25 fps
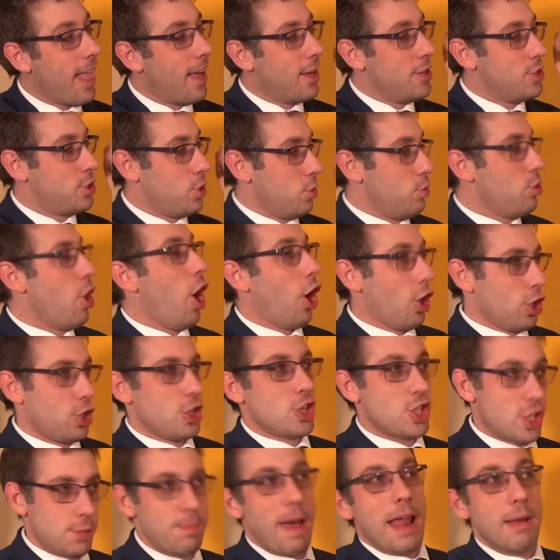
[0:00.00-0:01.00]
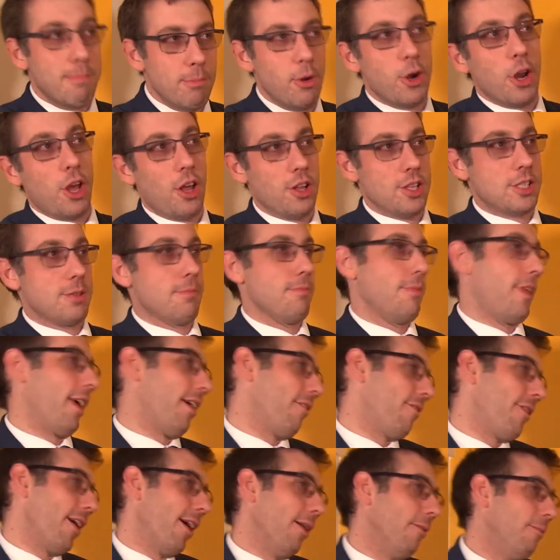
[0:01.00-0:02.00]
do not just spend money on something,
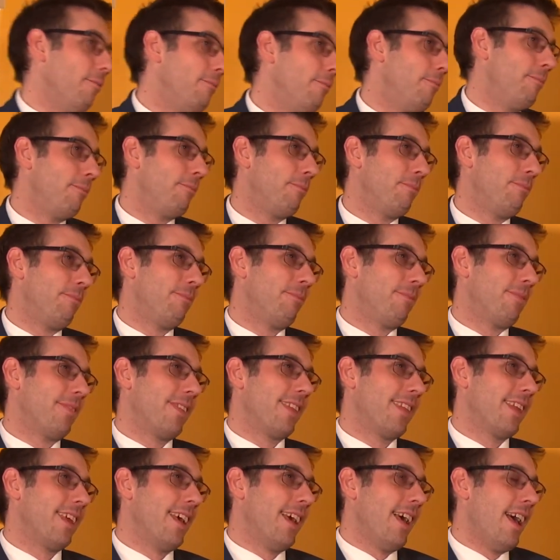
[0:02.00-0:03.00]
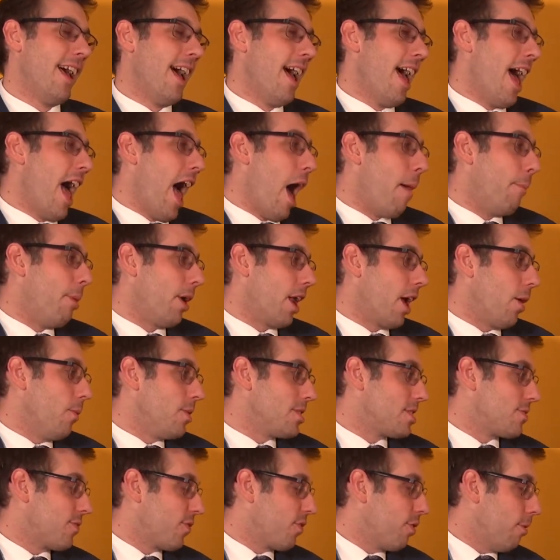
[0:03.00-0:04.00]
Phil. But it
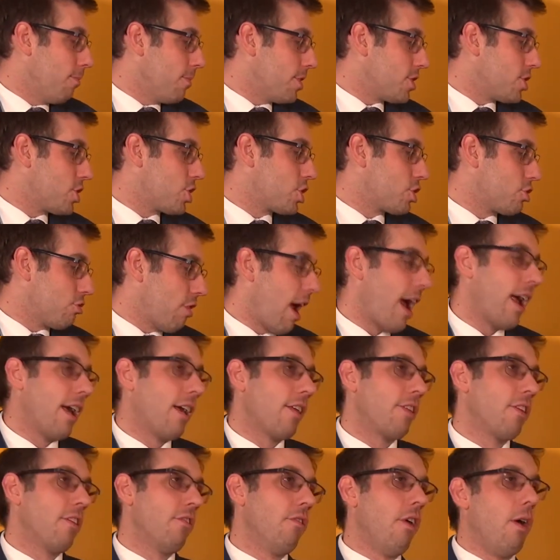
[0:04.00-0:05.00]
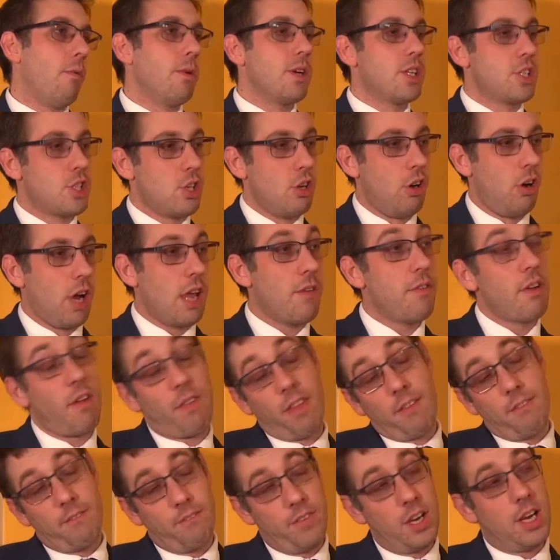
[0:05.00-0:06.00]
was from the strength of what we saw, even on
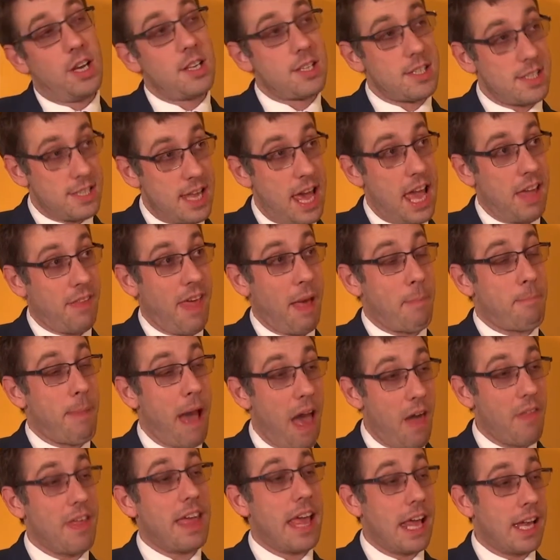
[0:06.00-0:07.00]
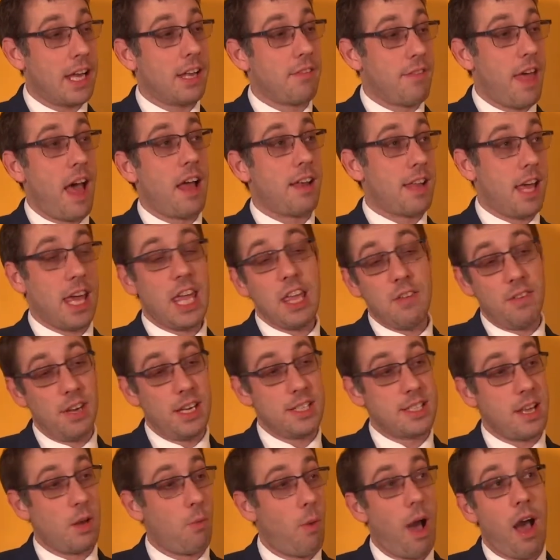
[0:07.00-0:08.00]
the first day, that by the end of that day, even he
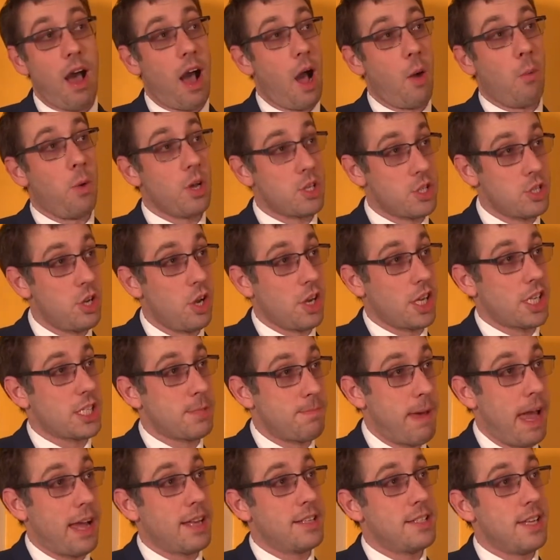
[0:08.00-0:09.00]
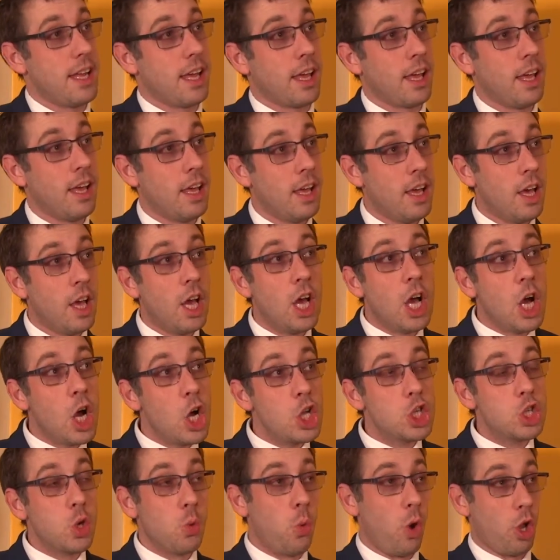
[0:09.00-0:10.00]
said, wow, I was not expecting
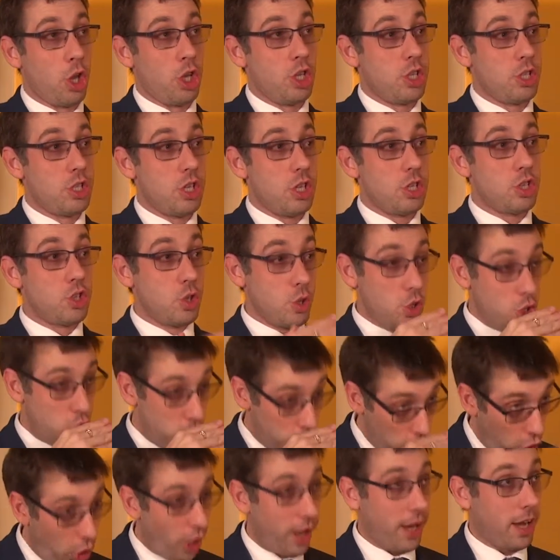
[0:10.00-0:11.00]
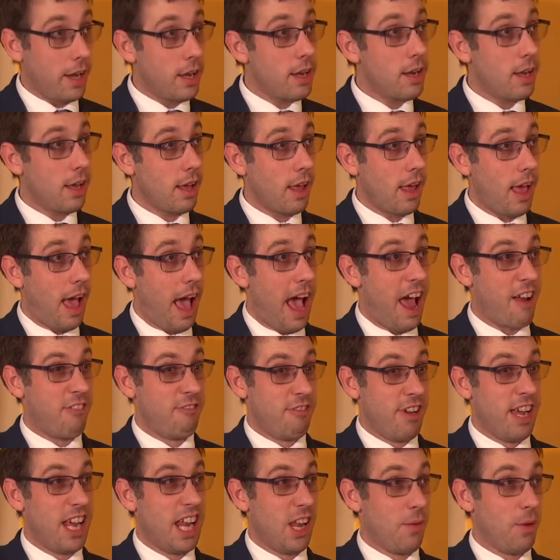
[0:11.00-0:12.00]
to want to join, and
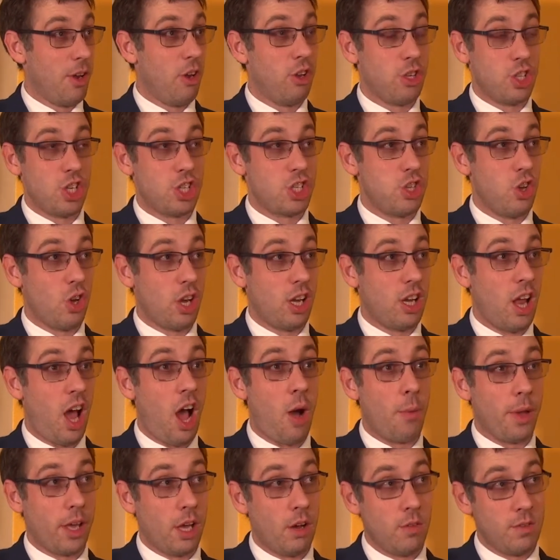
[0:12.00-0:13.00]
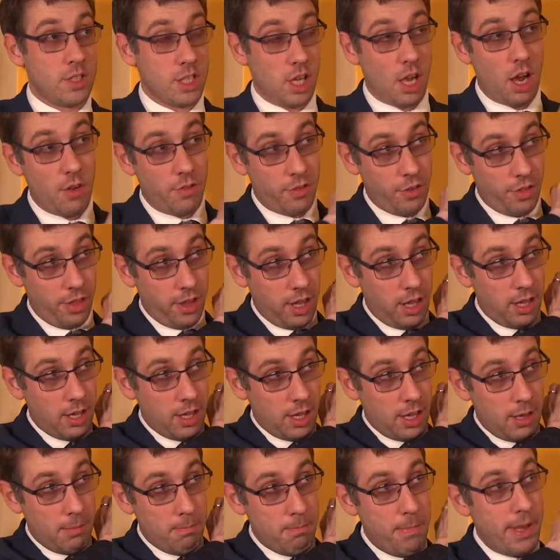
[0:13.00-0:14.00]
really we're just looking at, are we going to go for the
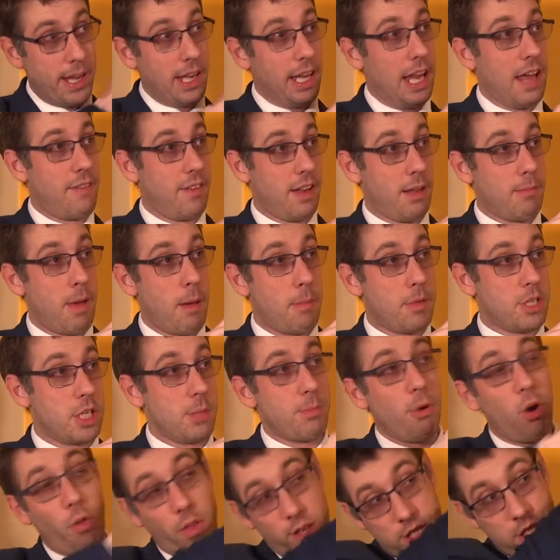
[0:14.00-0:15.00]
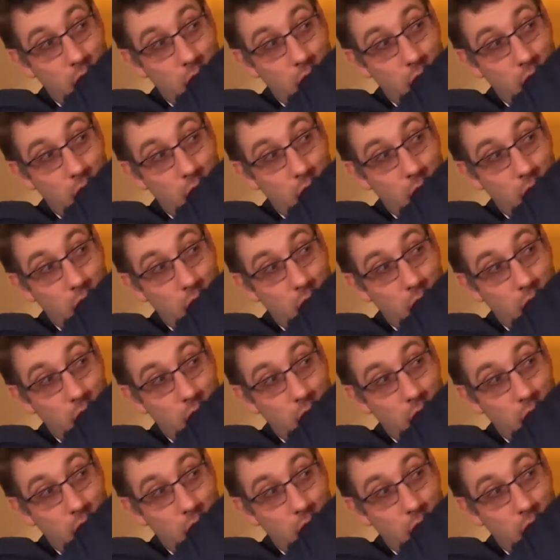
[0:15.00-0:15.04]
middle level of membership or the